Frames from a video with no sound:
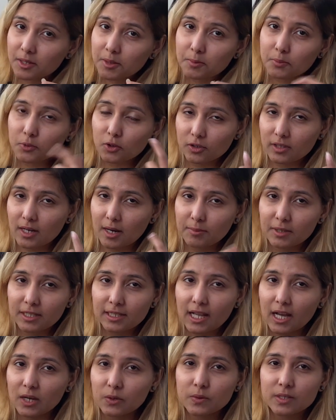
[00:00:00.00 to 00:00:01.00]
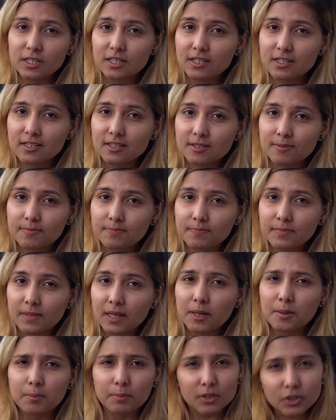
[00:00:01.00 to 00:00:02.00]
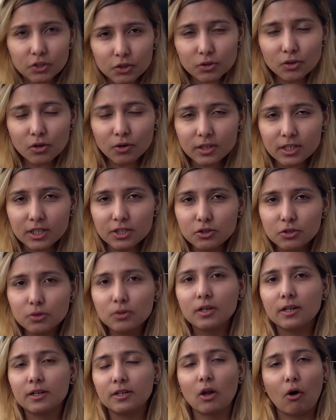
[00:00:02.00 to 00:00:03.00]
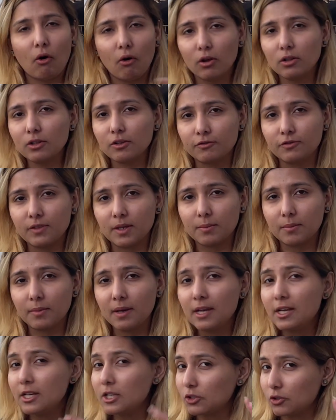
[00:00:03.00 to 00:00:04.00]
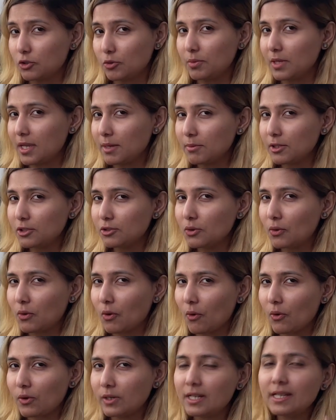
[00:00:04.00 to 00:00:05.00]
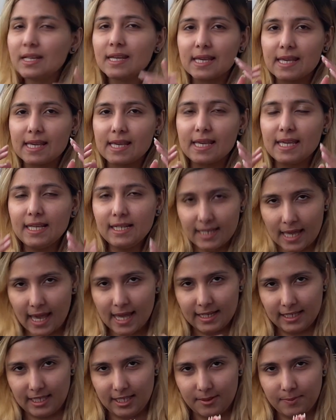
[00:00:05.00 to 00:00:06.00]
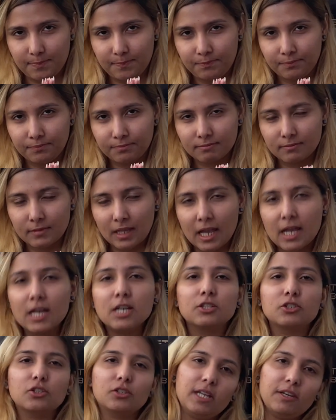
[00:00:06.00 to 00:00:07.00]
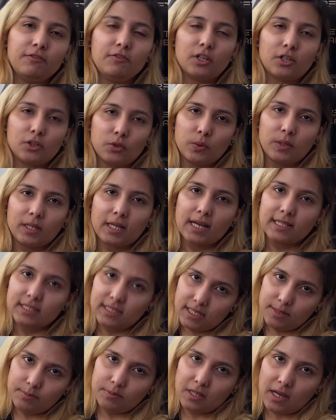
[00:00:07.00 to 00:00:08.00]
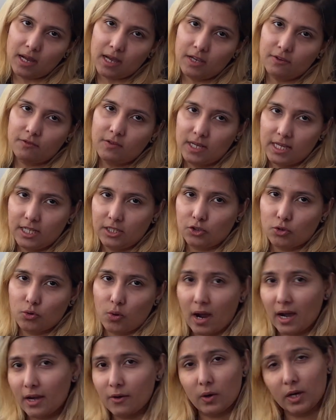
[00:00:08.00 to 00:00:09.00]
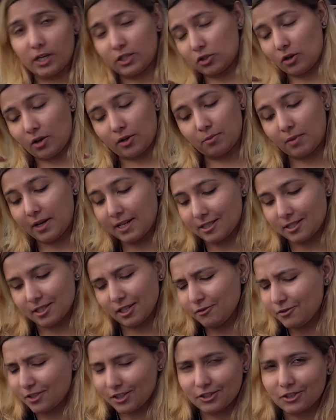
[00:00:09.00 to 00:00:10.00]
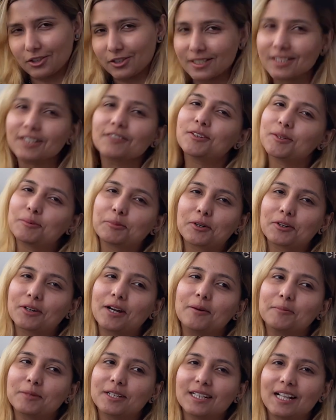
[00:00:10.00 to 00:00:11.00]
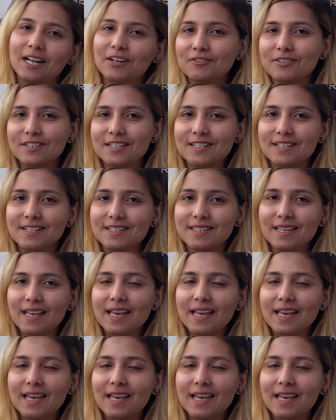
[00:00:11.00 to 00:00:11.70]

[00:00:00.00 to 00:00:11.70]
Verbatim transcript: programming languages, but you don't need to learn all of them to be able to code in any. Today we are doing a deep dive into how I taught myself 6 or 7 programming languages